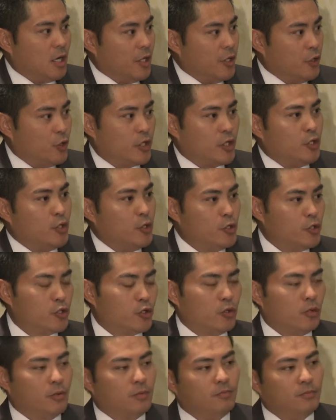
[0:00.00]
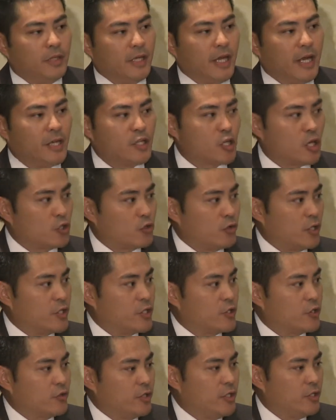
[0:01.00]
you can use your EHR's
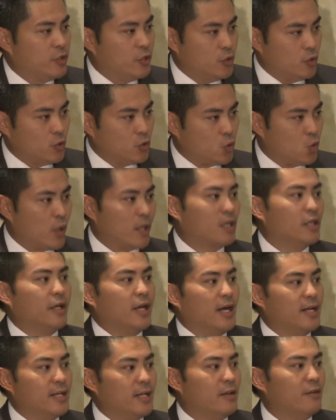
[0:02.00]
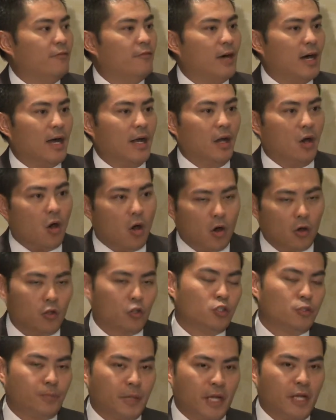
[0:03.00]
registry to quickly identify all
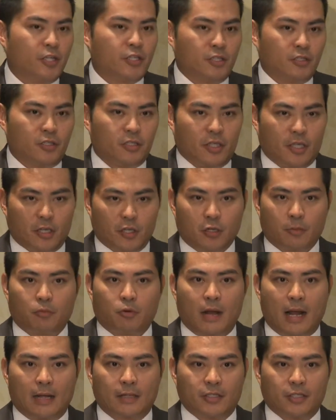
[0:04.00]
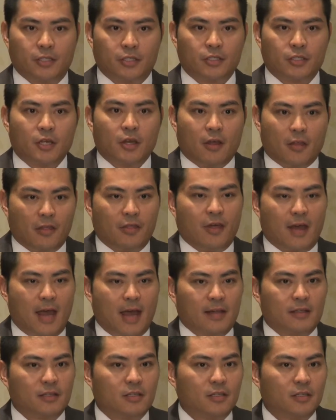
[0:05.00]
those patients in your practice
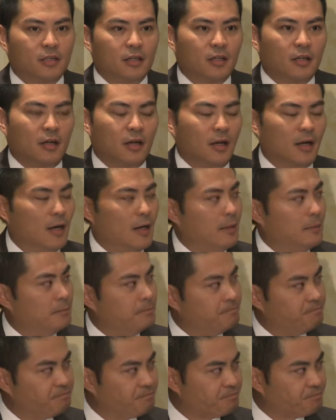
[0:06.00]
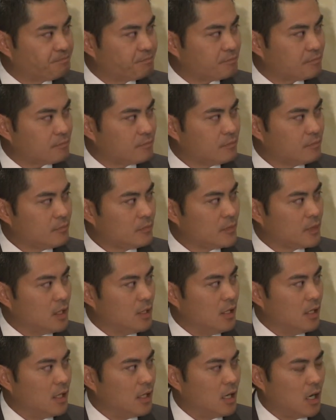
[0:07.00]
that are
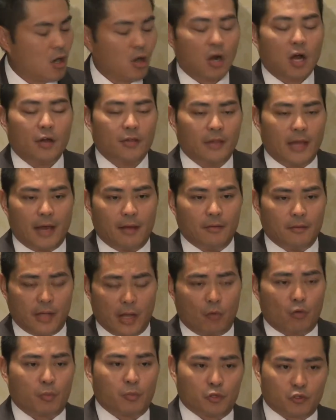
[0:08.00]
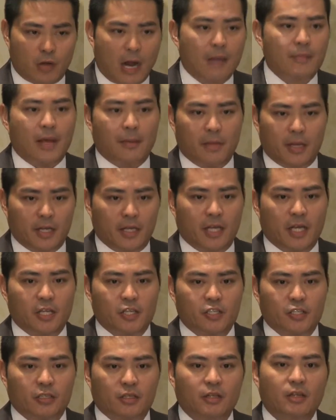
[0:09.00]
on that were prescribed that
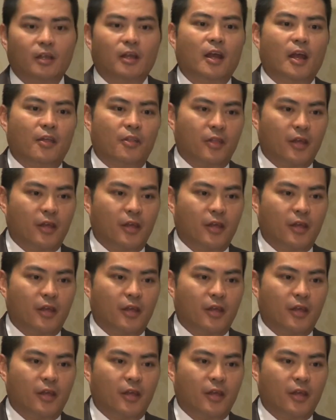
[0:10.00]
medication, and